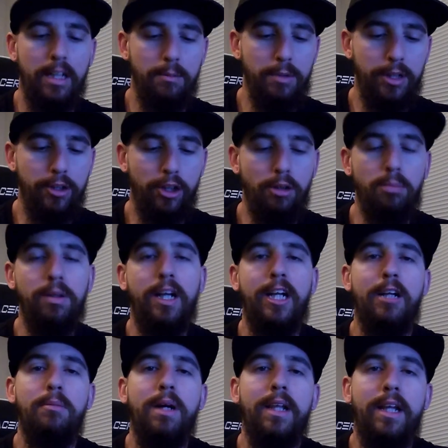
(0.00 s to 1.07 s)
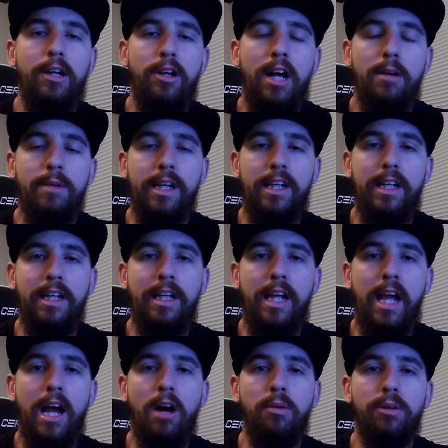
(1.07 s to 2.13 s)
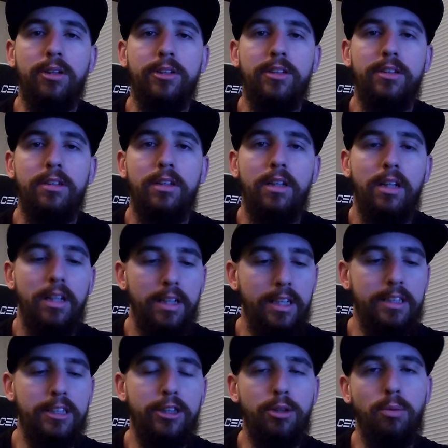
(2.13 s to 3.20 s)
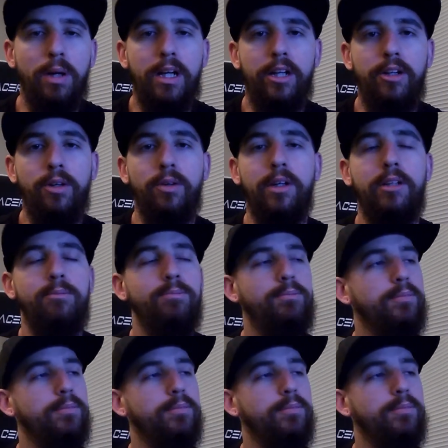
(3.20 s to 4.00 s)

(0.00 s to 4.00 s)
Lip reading: But they're complaining about they're not making any hours. This is the way to do it.